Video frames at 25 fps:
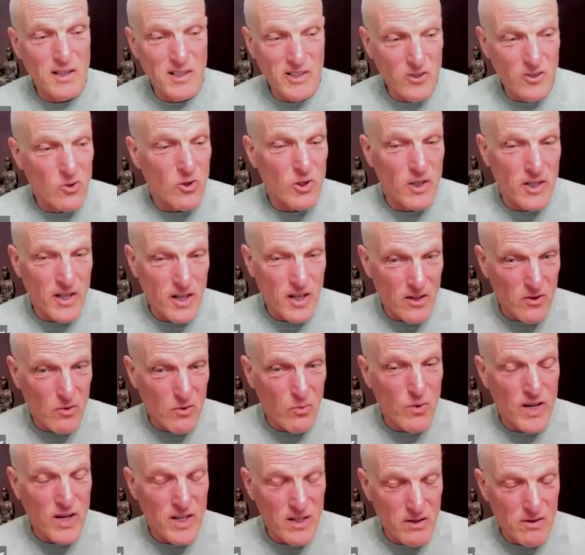you I did
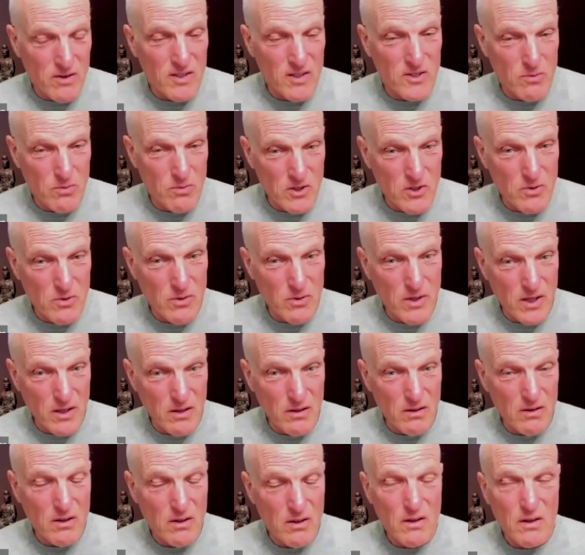literally on the way to this
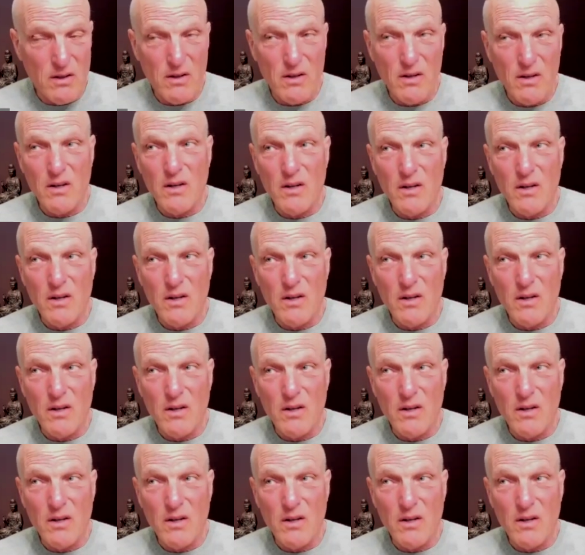retreat.